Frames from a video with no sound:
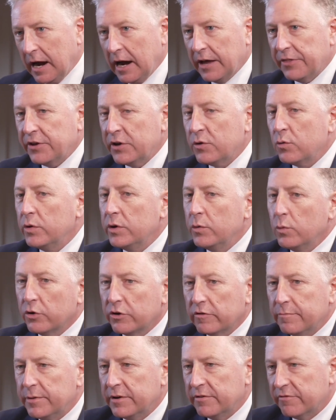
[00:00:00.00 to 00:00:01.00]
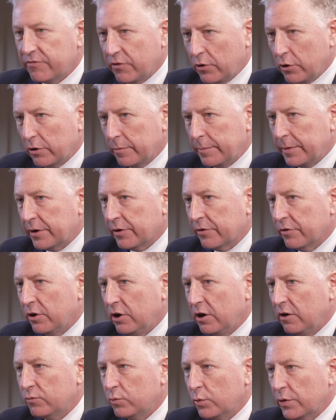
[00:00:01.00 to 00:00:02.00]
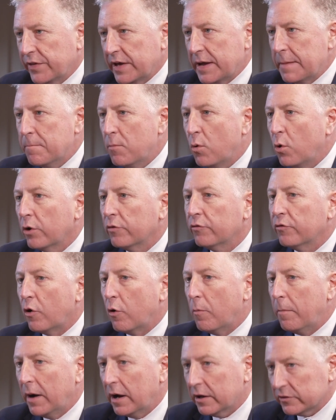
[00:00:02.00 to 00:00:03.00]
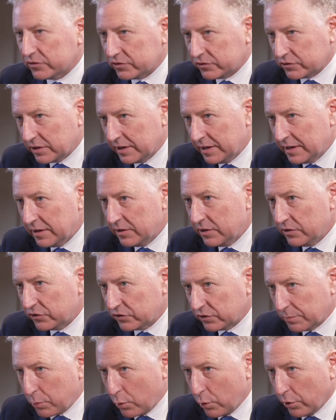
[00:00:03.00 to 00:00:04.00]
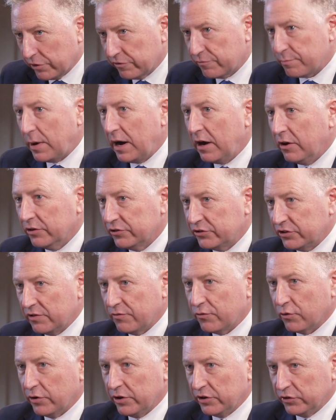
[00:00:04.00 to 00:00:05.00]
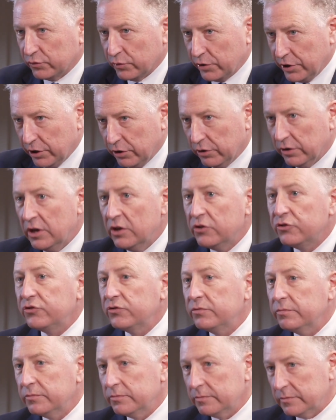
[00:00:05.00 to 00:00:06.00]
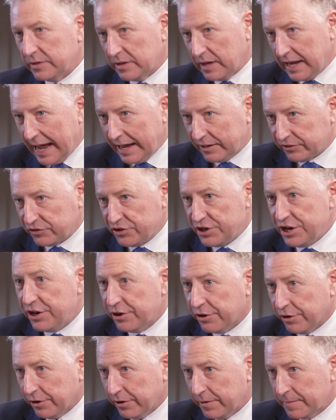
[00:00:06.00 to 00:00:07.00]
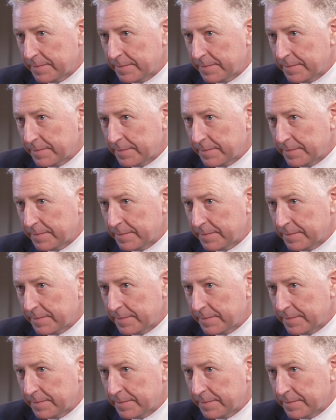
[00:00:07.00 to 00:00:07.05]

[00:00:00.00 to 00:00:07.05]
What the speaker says: I think we would have been far better off with a more robust supportive policy for Israel last year.